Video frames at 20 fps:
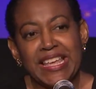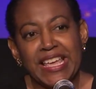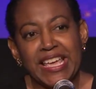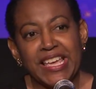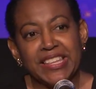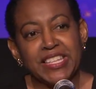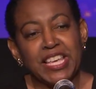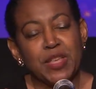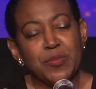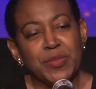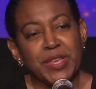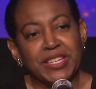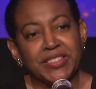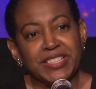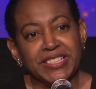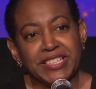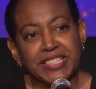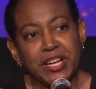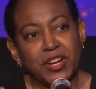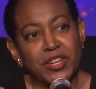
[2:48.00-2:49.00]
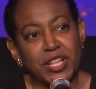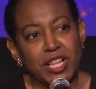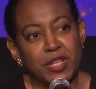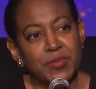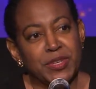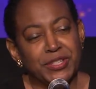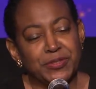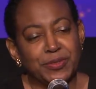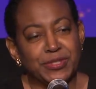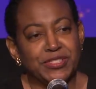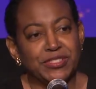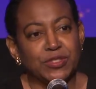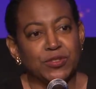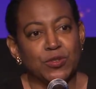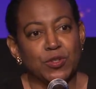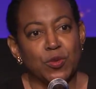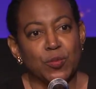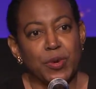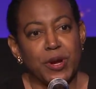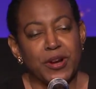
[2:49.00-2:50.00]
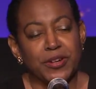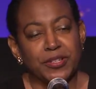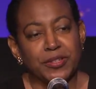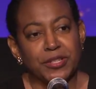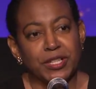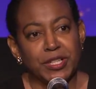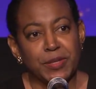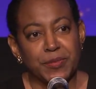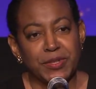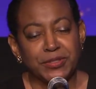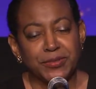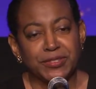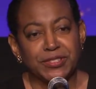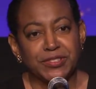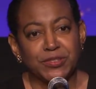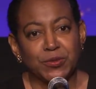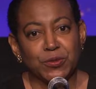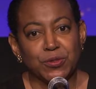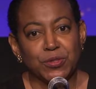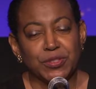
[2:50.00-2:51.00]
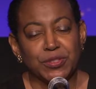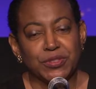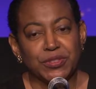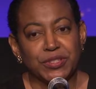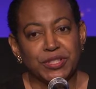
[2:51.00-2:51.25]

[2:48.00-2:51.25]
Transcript: And that meant that in our elementary school, Parker Elementary School,